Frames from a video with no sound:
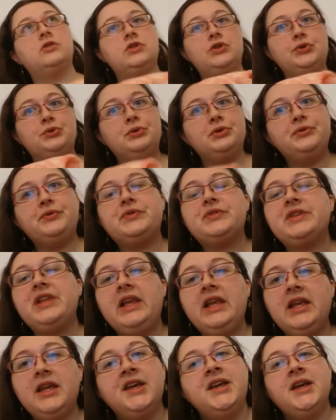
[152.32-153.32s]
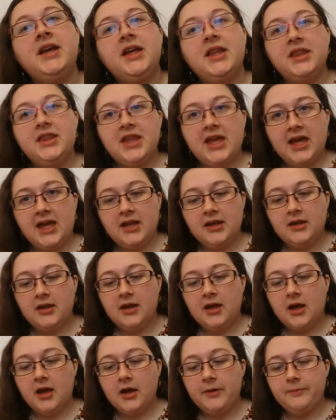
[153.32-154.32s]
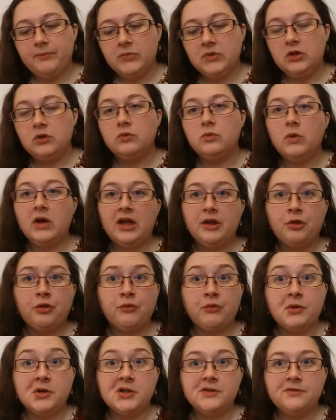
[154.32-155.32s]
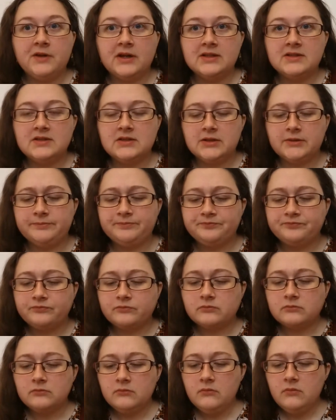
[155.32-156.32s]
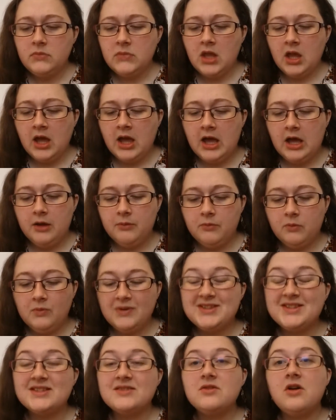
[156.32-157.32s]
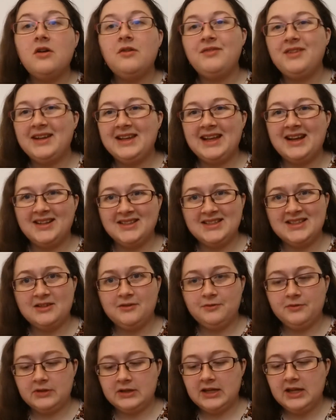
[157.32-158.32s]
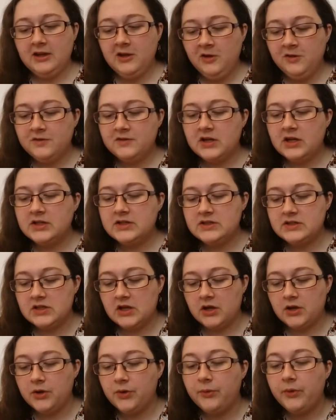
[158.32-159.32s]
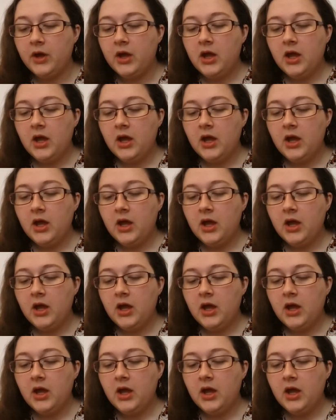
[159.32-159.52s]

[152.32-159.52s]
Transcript: too loosely then you wear through it faster, which is not really ideal for a gift. So